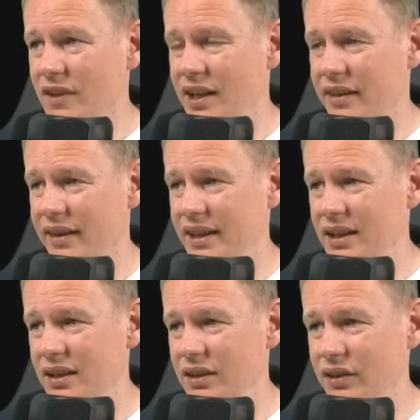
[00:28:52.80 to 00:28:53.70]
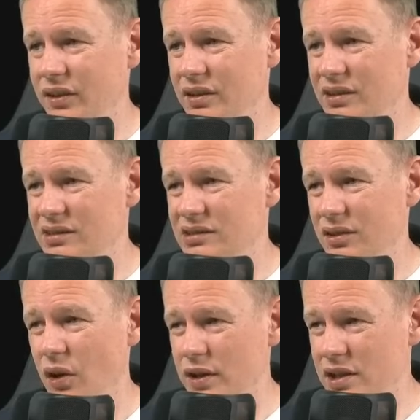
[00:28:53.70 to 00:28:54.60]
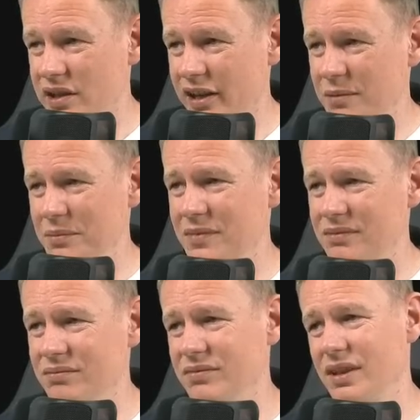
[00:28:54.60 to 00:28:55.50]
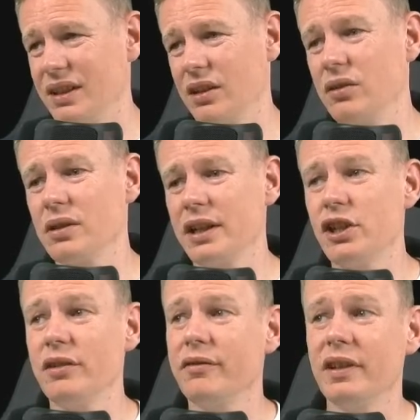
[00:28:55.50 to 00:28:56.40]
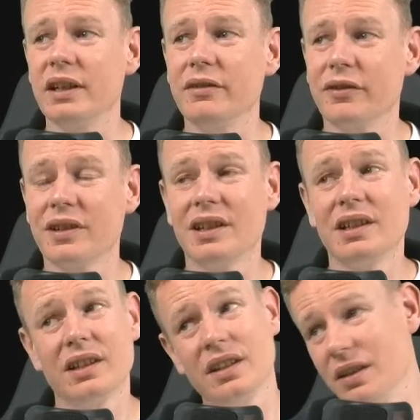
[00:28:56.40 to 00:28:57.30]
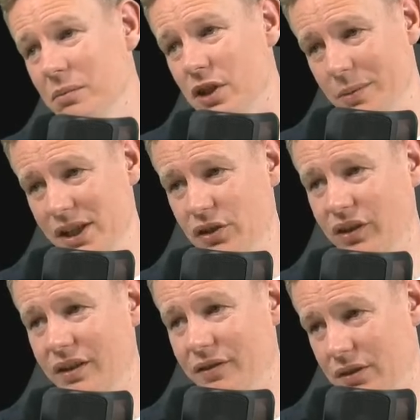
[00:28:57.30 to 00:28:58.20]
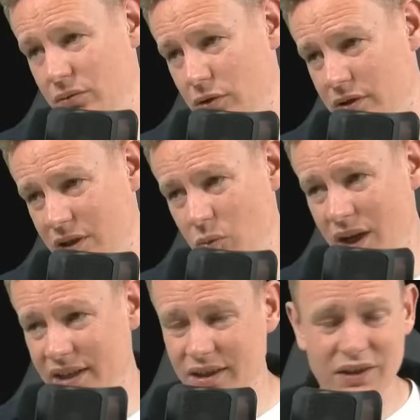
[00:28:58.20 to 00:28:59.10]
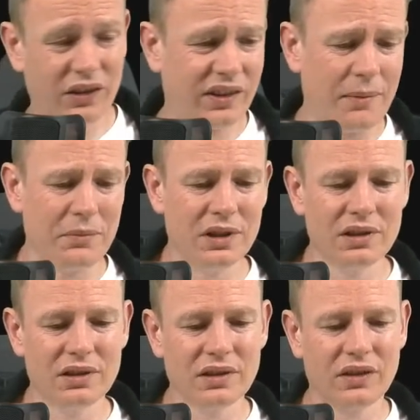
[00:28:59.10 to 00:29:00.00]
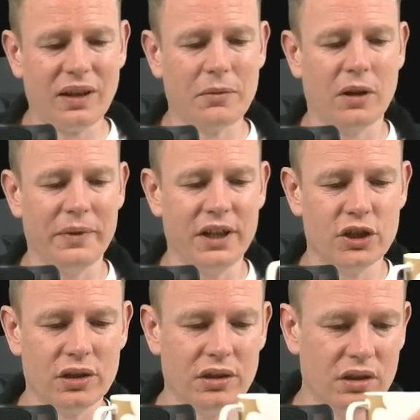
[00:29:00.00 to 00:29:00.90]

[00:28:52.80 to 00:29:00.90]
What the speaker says: I think he's not in time. I'll go knight g5, bishop h7, rook d1 in some combination.